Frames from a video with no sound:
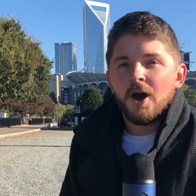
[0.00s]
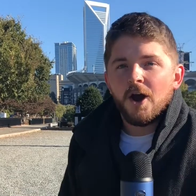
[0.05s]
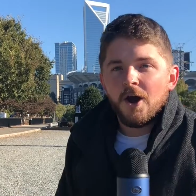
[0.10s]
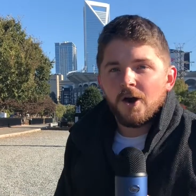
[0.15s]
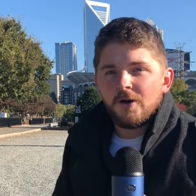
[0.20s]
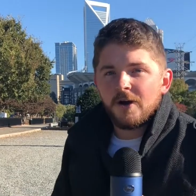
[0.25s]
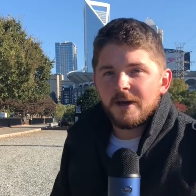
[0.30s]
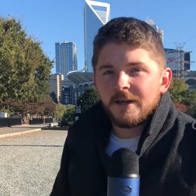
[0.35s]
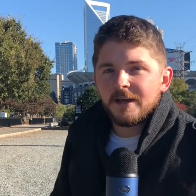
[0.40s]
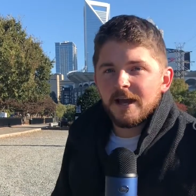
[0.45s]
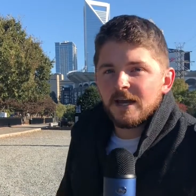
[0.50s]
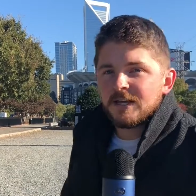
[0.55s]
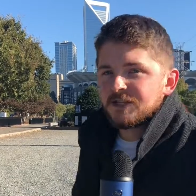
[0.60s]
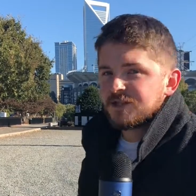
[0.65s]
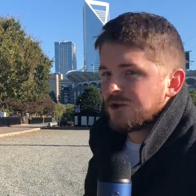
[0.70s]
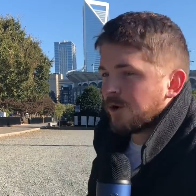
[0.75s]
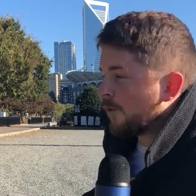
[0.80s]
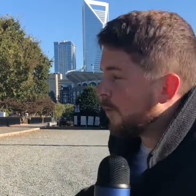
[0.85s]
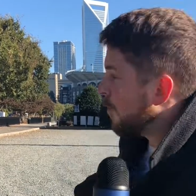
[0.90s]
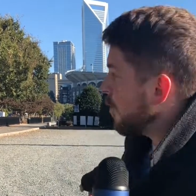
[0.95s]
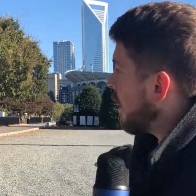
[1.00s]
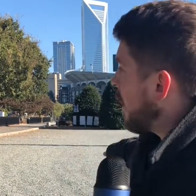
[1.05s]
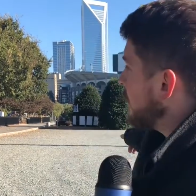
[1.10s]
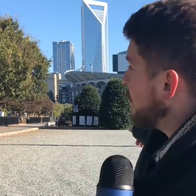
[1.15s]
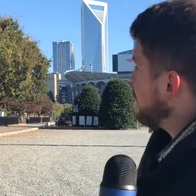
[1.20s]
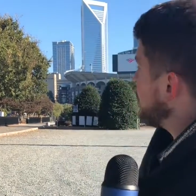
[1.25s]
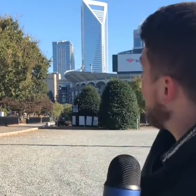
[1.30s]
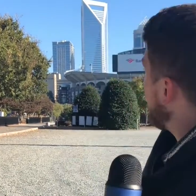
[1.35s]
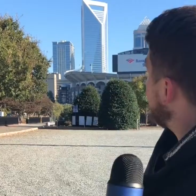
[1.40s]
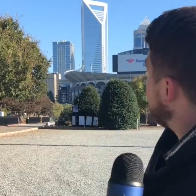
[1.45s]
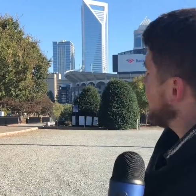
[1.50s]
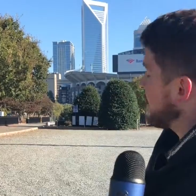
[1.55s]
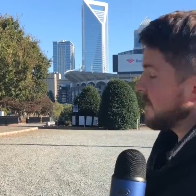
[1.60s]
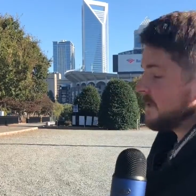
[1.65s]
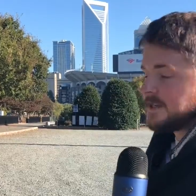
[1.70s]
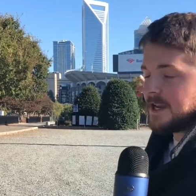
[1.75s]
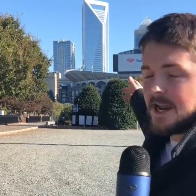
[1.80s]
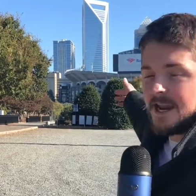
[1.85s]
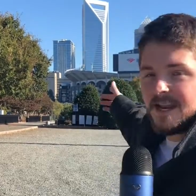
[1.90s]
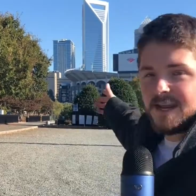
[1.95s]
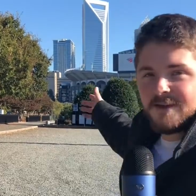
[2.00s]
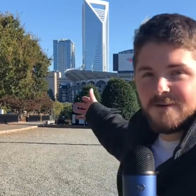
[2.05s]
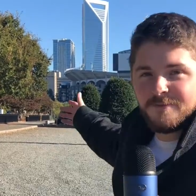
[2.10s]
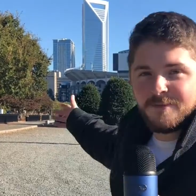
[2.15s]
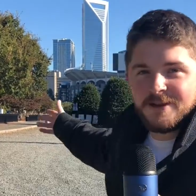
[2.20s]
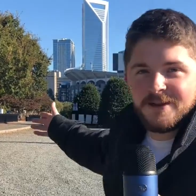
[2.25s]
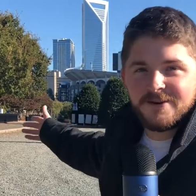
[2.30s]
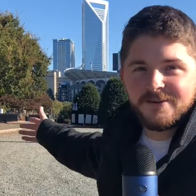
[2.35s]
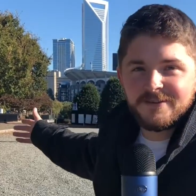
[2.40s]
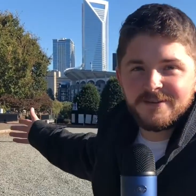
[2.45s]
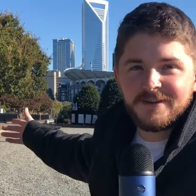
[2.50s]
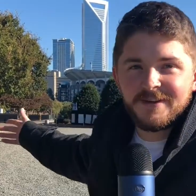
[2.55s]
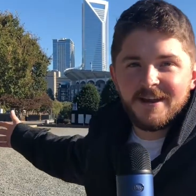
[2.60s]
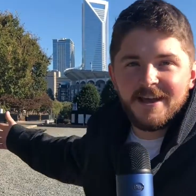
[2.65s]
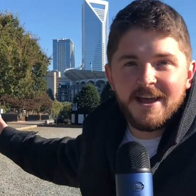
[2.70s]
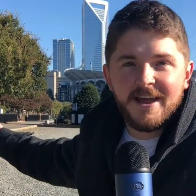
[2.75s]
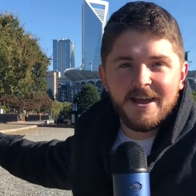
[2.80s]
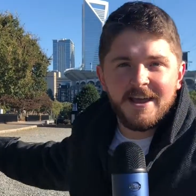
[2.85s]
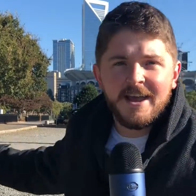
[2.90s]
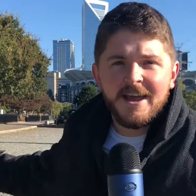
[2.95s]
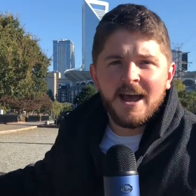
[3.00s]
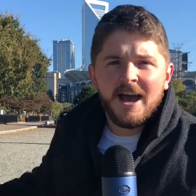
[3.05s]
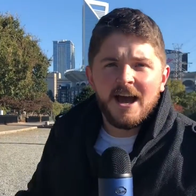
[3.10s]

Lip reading: All right, guys, so we're outside the stadium here today.